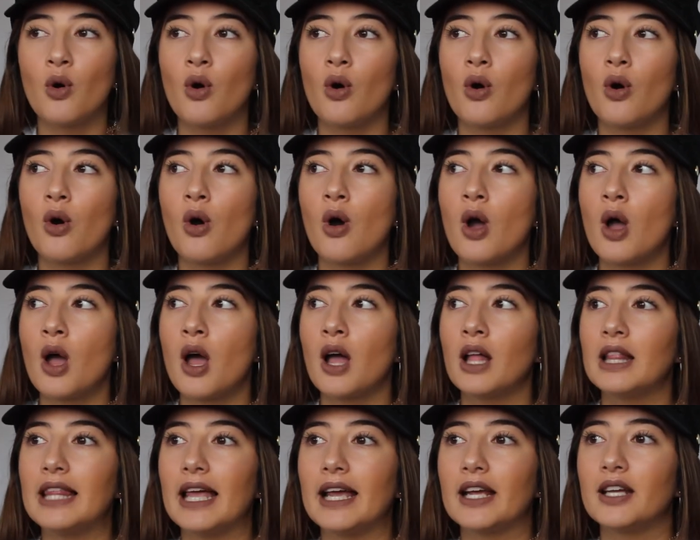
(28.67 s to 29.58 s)
or
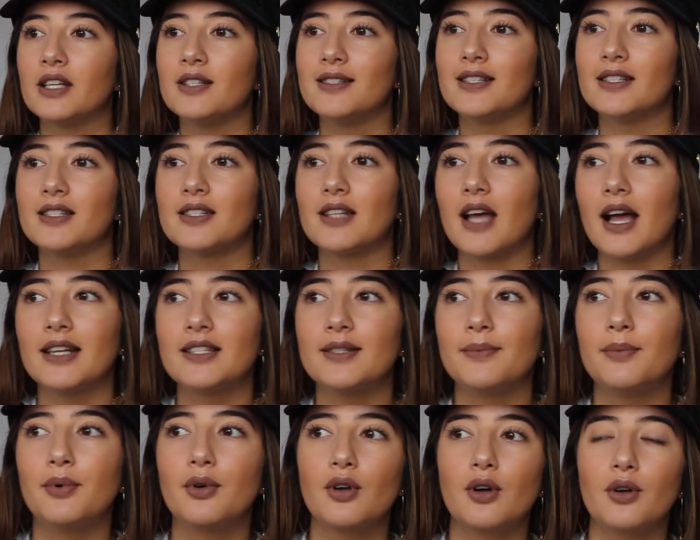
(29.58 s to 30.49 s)
like decide
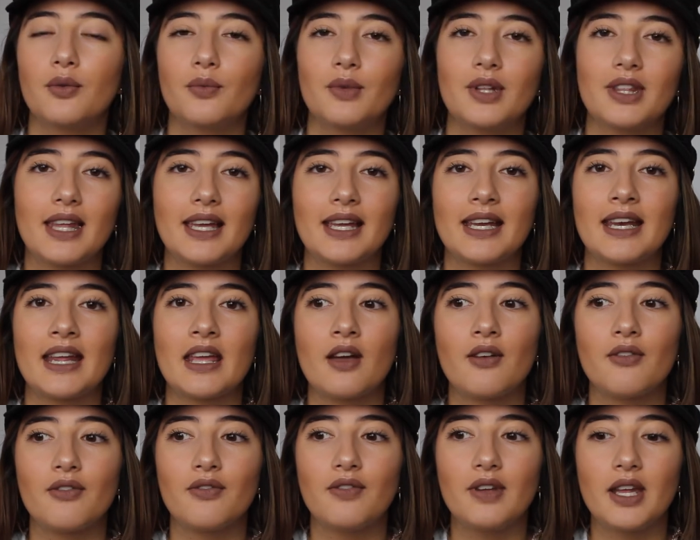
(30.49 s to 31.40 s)
to put on with like an
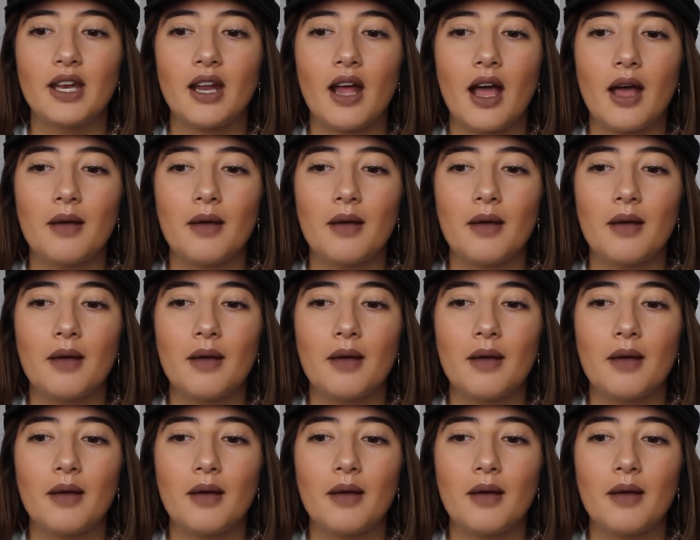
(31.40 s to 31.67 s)
outfit.